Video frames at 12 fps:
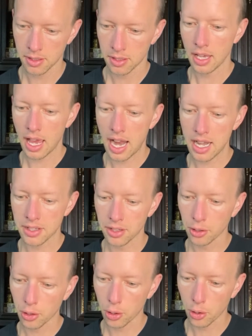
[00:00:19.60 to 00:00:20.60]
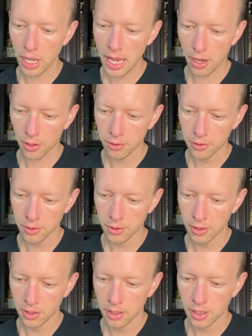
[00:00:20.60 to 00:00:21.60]
And the crown
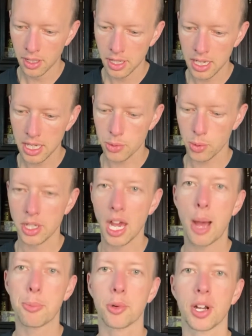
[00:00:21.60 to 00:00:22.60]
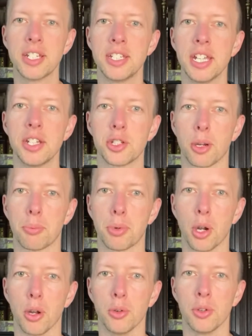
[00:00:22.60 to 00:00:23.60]
is where you upgrade to InShot Pro.